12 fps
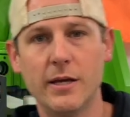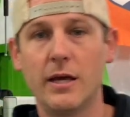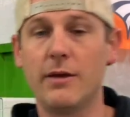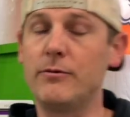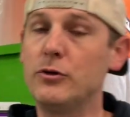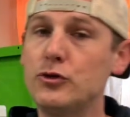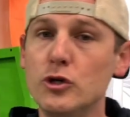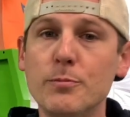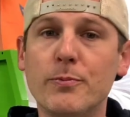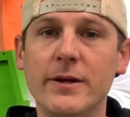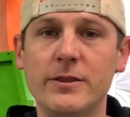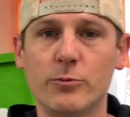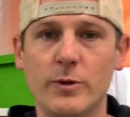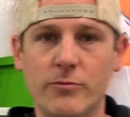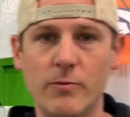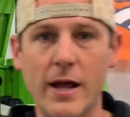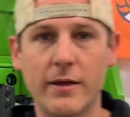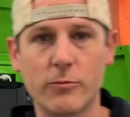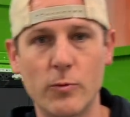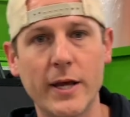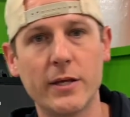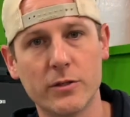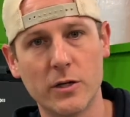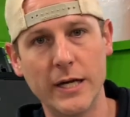If you do print them with reg
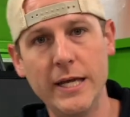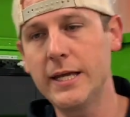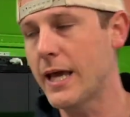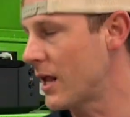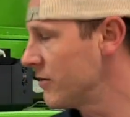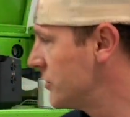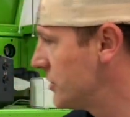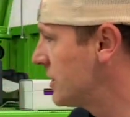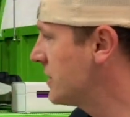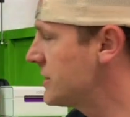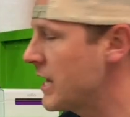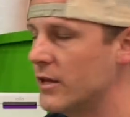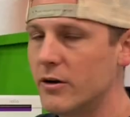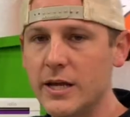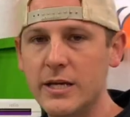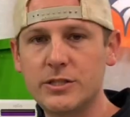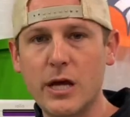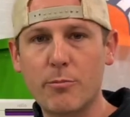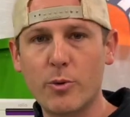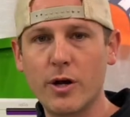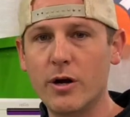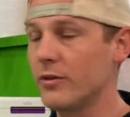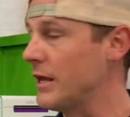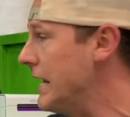regular ink out of just a standard inkjet
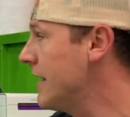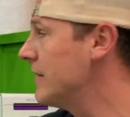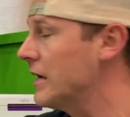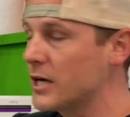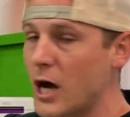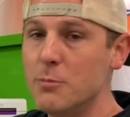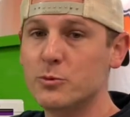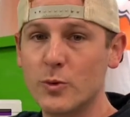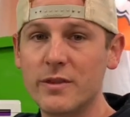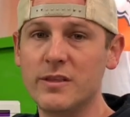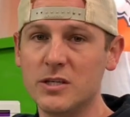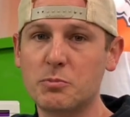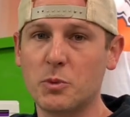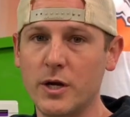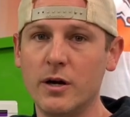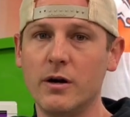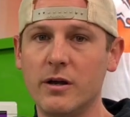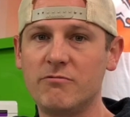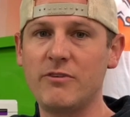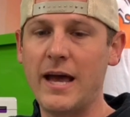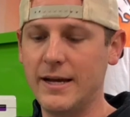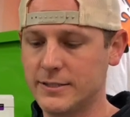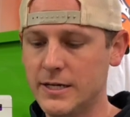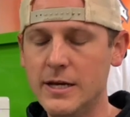printer, the ink that comes with this printer, in
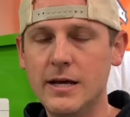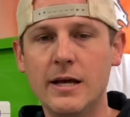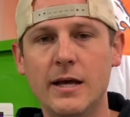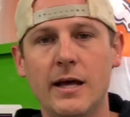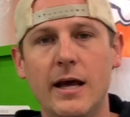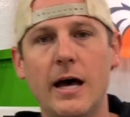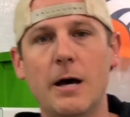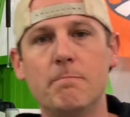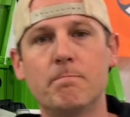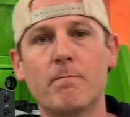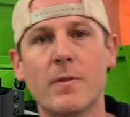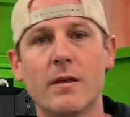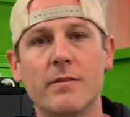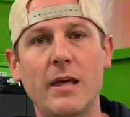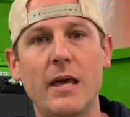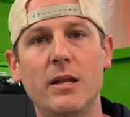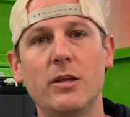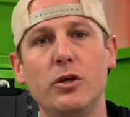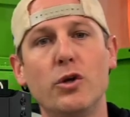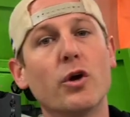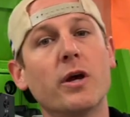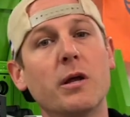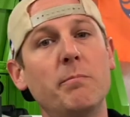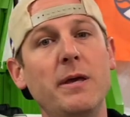fact, um, then you're
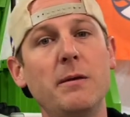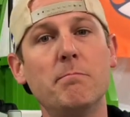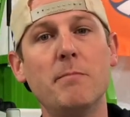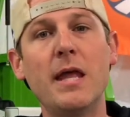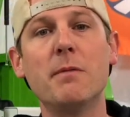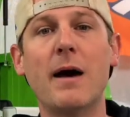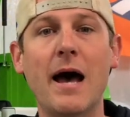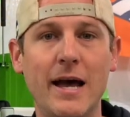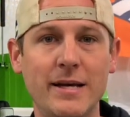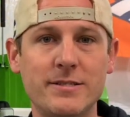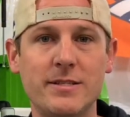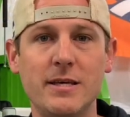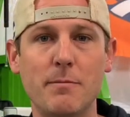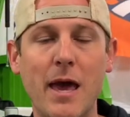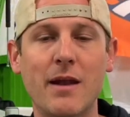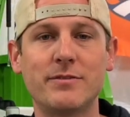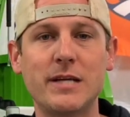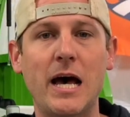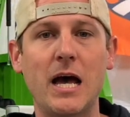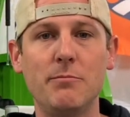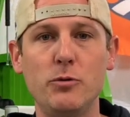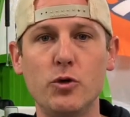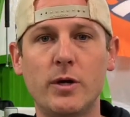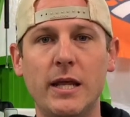going to be minimized the amount of time
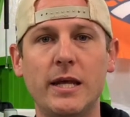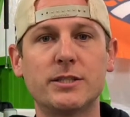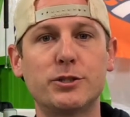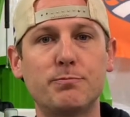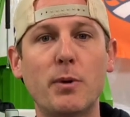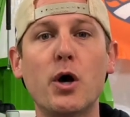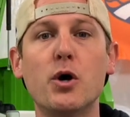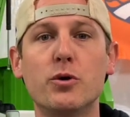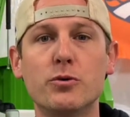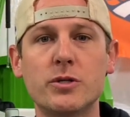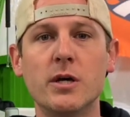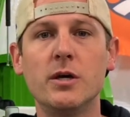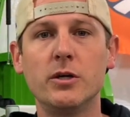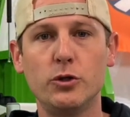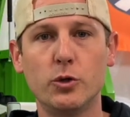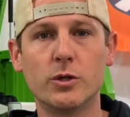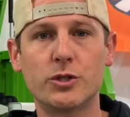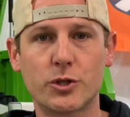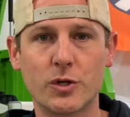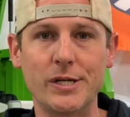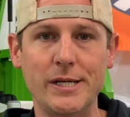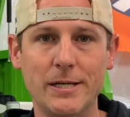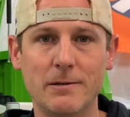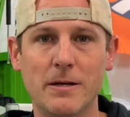you can expose your
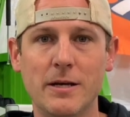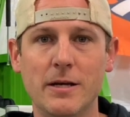screen.